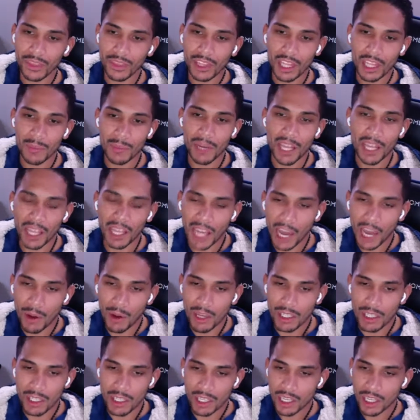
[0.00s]
I'm going to allow
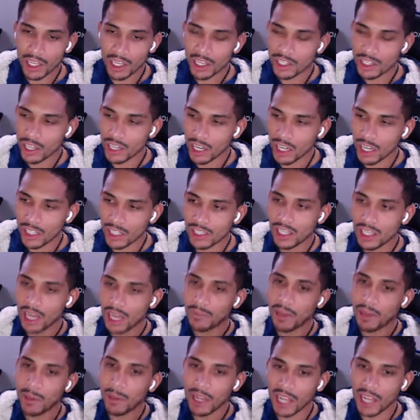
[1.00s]
it to ascend me.
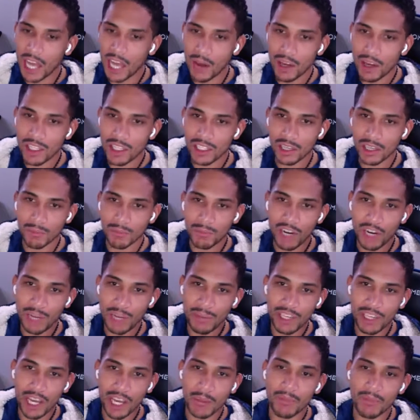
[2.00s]
I'm going to allow it to bring
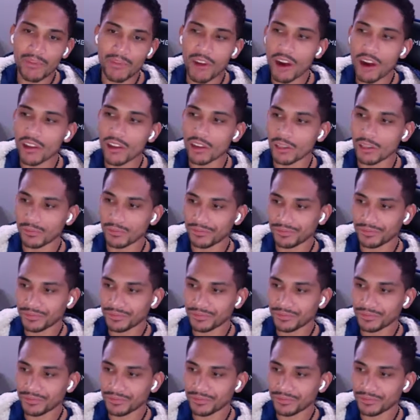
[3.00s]
me up farther.